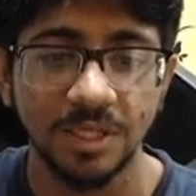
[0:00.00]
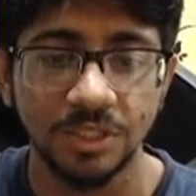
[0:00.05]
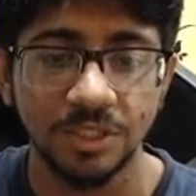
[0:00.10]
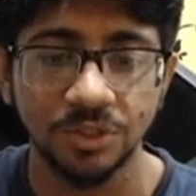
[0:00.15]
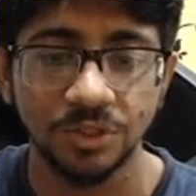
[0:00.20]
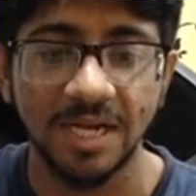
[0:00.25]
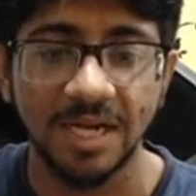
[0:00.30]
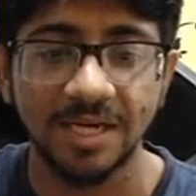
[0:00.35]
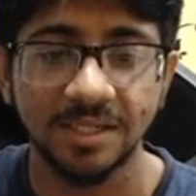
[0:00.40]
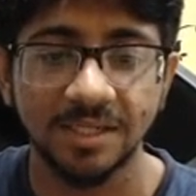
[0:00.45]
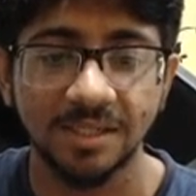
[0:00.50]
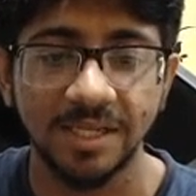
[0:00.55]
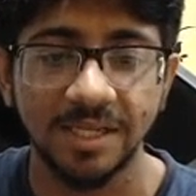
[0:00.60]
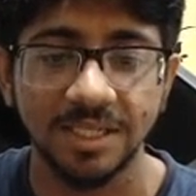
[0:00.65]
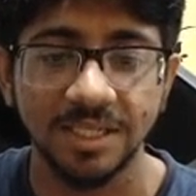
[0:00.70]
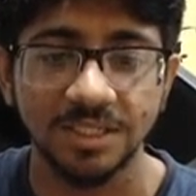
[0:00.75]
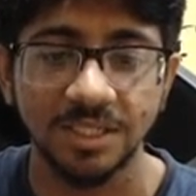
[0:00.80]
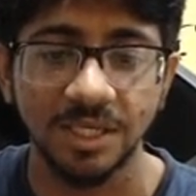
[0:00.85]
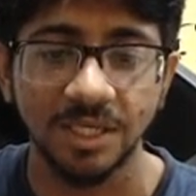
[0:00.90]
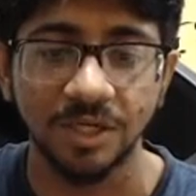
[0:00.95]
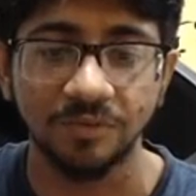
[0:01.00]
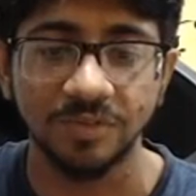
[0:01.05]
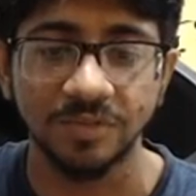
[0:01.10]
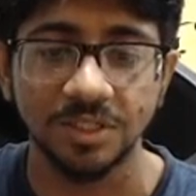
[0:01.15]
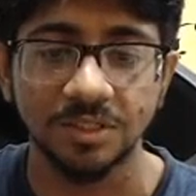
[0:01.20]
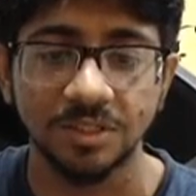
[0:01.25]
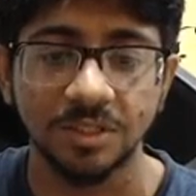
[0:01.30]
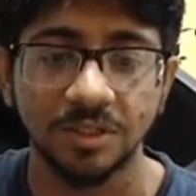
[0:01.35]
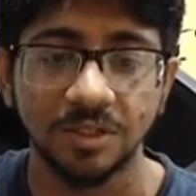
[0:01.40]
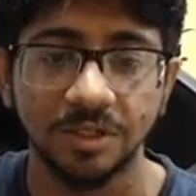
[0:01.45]
So that takes care of
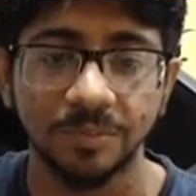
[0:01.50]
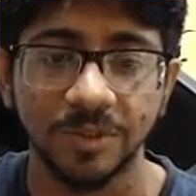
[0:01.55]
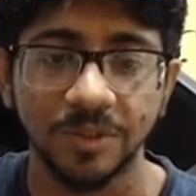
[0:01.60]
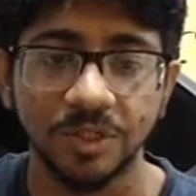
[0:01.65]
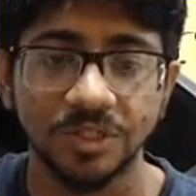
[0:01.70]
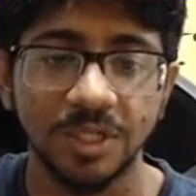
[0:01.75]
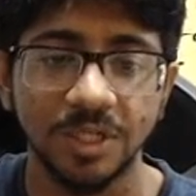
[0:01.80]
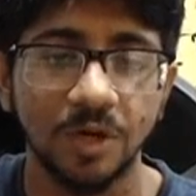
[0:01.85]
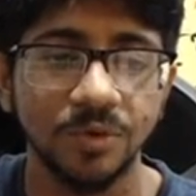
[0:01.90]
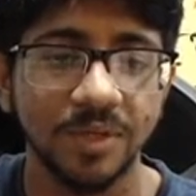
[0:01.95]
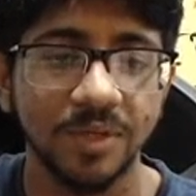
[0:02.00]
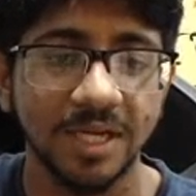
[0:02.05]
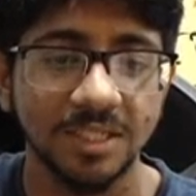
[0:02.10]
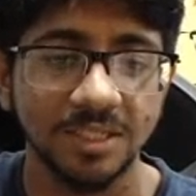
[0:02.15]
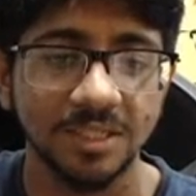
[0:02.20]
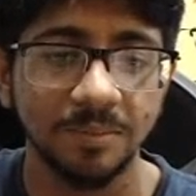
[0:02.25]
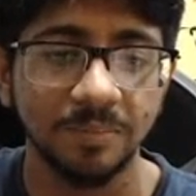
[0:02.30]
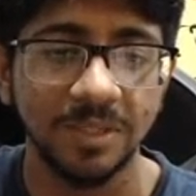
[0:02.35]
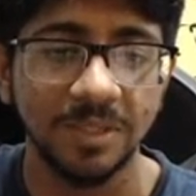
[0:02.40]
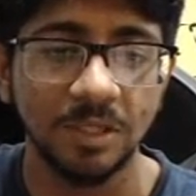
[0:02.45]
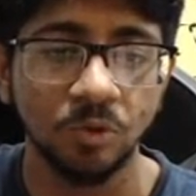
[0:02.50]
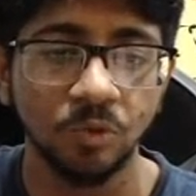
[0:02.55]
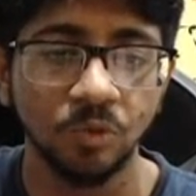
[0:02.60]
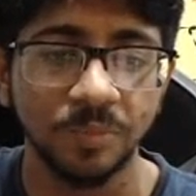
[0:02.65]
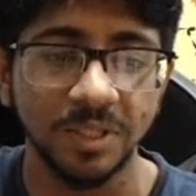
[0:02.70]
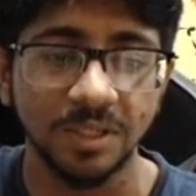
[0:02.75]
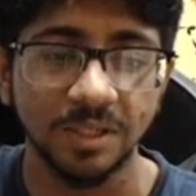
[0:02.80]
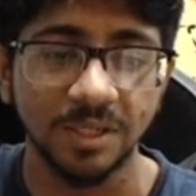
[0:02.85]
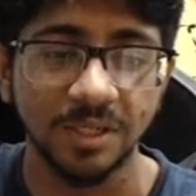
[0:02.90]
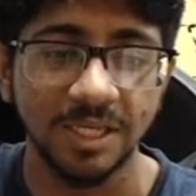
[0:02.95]
this third, because now you can simply loop
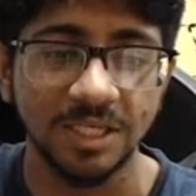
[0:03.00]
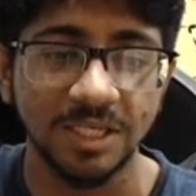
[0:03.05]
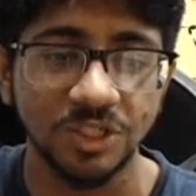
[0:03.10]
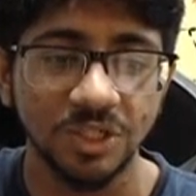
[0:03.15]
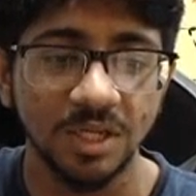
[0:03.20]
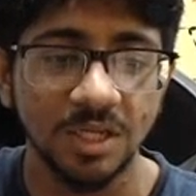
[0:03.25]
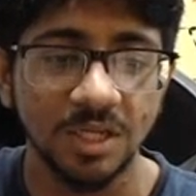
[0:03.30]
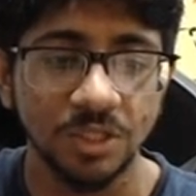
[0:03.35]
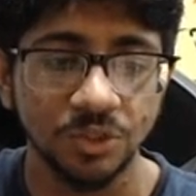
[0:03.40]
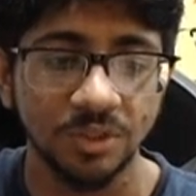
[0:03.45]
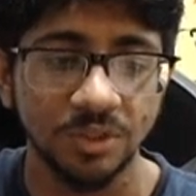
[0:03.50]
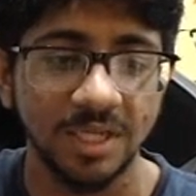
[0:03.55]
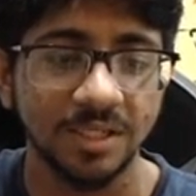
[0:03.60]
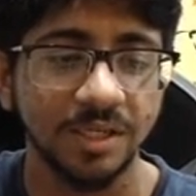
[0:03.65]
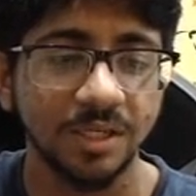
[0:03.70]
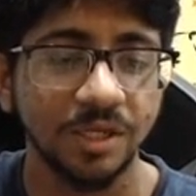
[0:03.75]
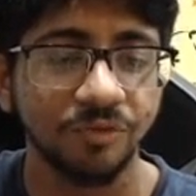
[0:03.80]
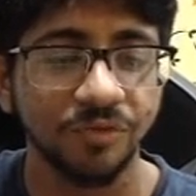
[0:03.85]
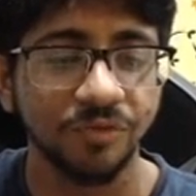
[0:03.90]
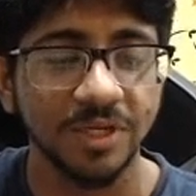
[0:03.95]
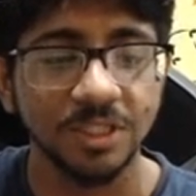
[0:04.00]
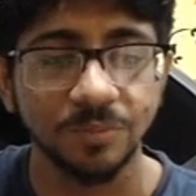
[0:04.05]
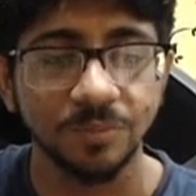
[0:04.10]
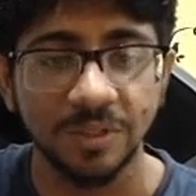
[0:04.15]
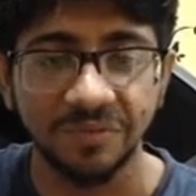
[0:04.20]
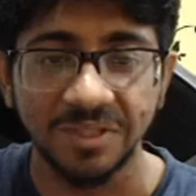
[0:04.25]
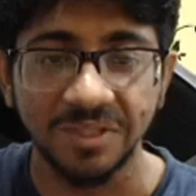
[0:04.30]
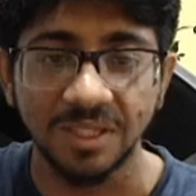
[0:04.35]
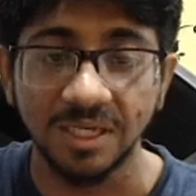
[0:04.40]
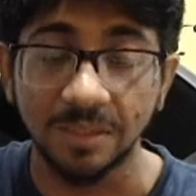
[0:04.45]
in the range so that the difference
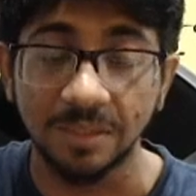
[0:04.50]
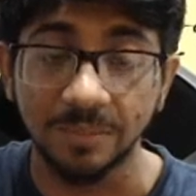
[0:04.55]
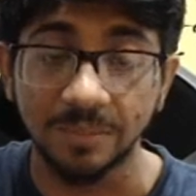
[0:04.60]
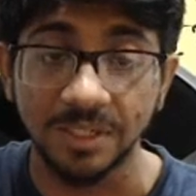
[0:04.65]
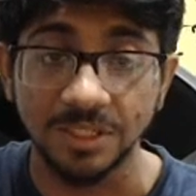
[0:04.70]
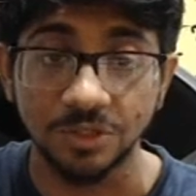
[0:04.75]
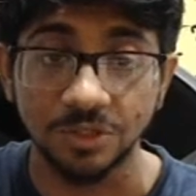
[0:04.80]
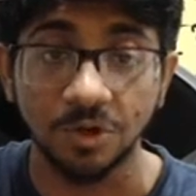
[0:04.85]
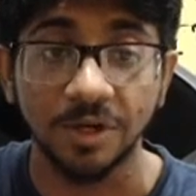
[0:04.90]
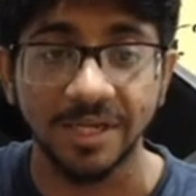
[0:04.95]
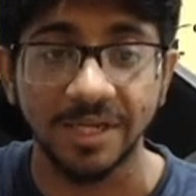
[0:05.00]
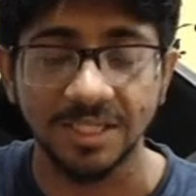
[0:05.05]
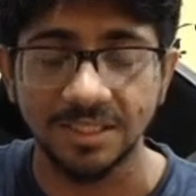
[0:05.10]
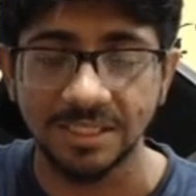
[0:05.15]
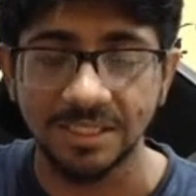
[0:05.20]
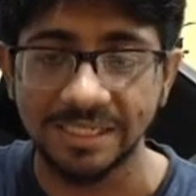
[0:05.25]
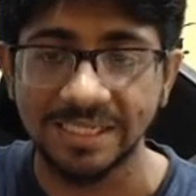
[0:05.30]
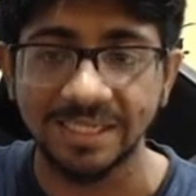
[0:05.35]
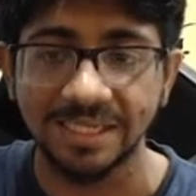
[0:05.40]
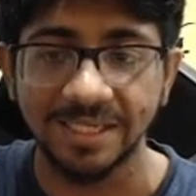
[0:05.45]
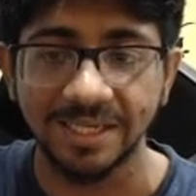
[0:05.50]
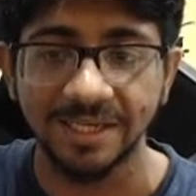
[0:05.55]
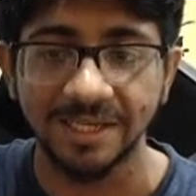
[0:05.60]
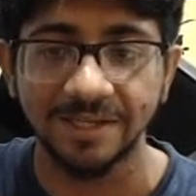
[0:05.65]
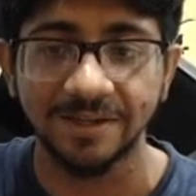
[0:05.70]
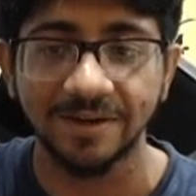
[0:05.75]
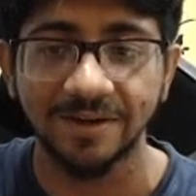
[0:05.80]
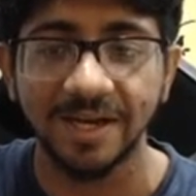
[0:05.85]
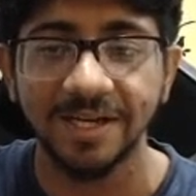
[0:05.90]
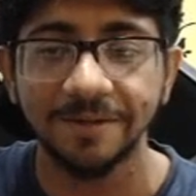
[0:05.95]
between the neighbor is not exceeding K,
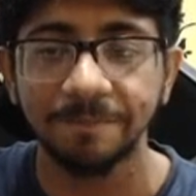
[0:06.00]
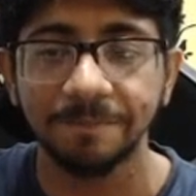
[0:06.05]
right?